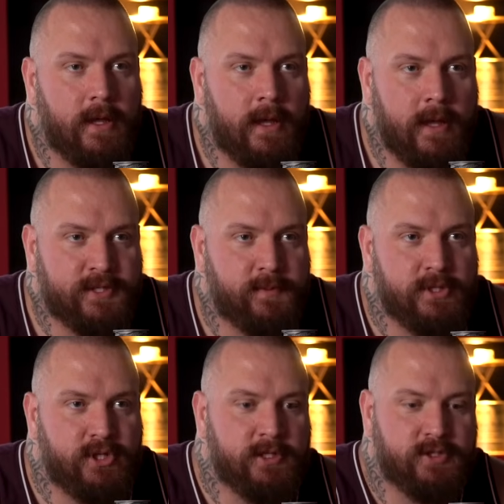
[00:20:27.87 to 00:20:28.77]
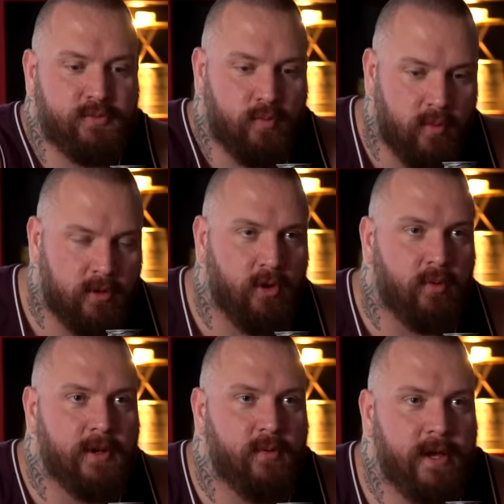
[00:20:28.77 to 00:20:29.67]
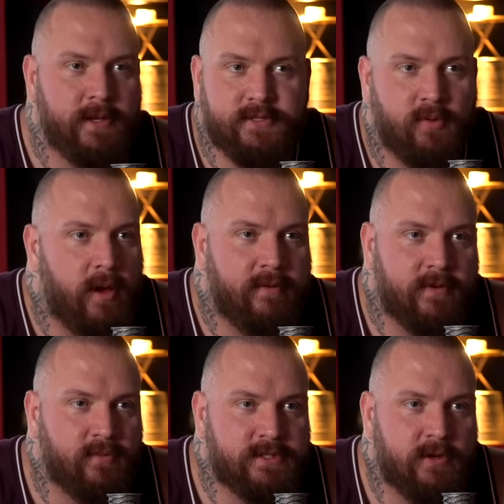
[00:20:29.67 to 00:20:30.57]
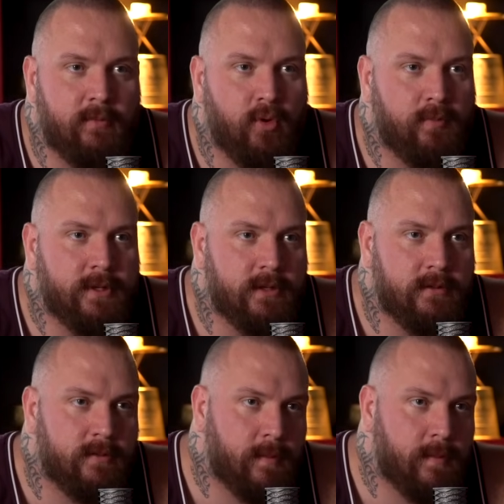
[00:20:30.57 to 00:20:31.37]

SBG's, just global awareness or whatever? Was there a moment?